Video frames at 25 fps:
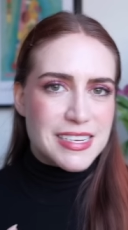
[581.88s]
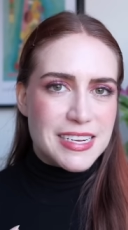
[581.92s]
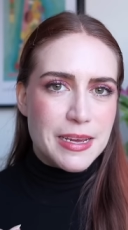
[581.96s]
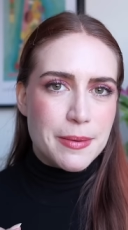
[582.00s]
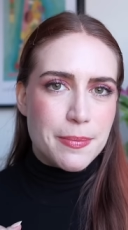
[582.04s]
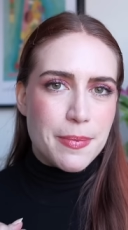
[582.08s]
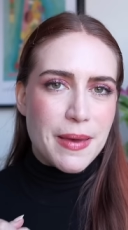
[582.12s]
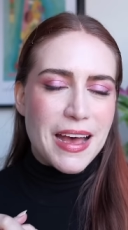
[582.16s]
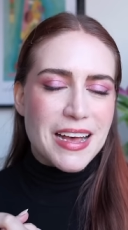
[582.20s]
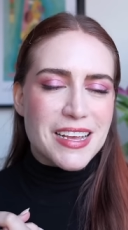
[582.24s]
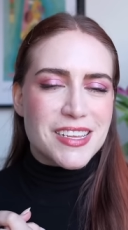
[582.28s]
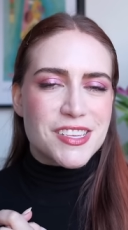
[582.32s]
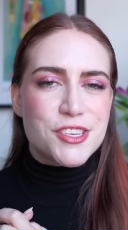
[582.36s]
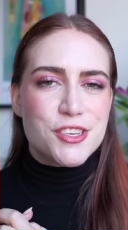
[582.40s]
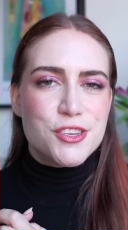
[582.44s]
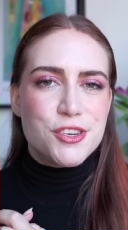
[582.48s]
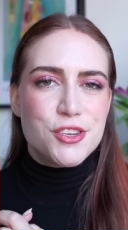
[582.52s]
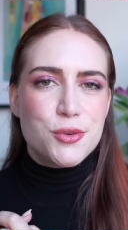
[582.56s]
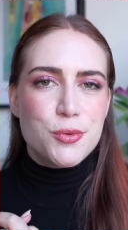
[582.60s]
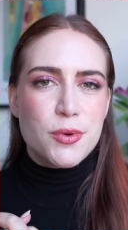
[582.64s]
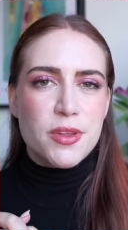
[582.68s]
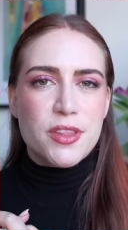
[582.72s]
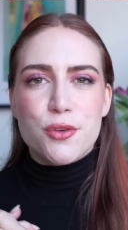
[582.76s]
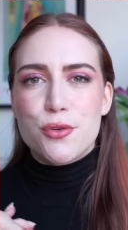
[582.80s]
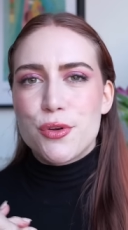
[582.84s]
tip has to do
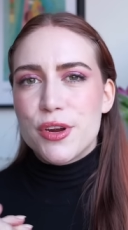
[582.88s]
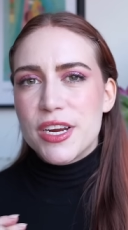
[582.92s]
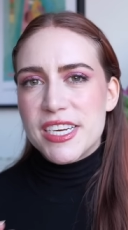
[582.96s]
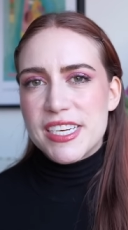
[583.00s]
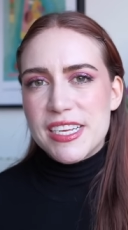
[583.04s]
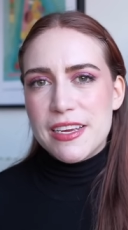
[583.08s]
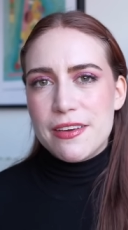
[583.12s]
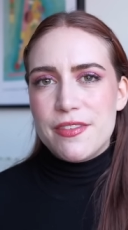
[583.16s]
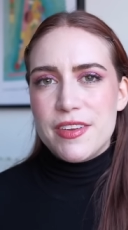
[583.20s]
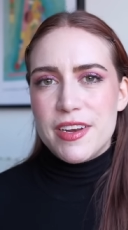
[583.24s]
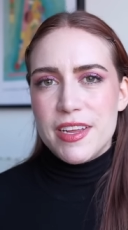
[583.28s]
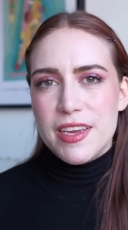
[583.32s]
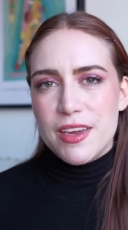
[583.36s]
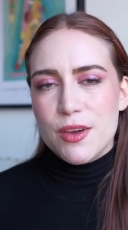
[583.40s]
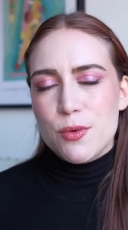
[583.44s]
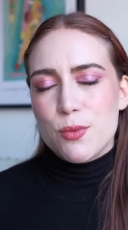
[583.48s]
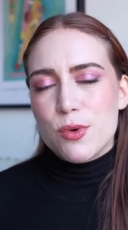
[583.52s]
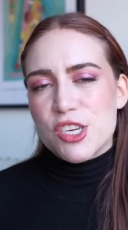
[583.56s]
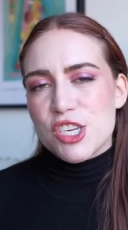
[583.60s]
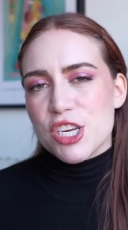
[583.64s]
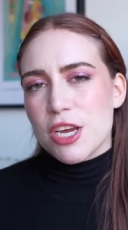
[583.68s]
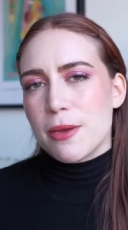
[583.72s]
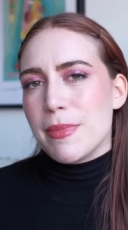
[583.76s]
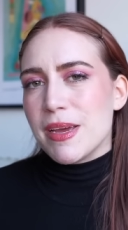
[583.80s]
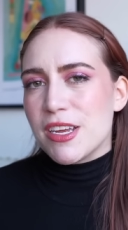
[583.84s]
with creativity,
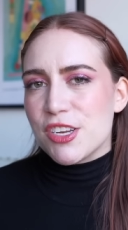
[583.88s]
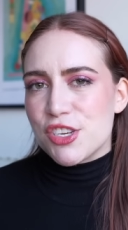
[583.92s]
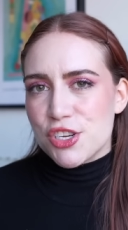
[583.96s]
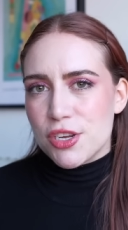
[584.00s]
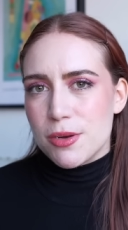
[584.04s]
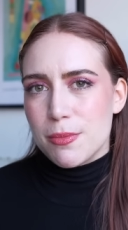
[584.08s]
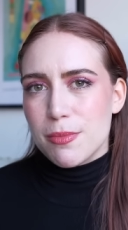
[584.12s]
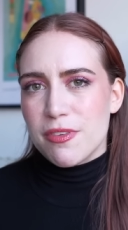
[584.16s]
which I mentioned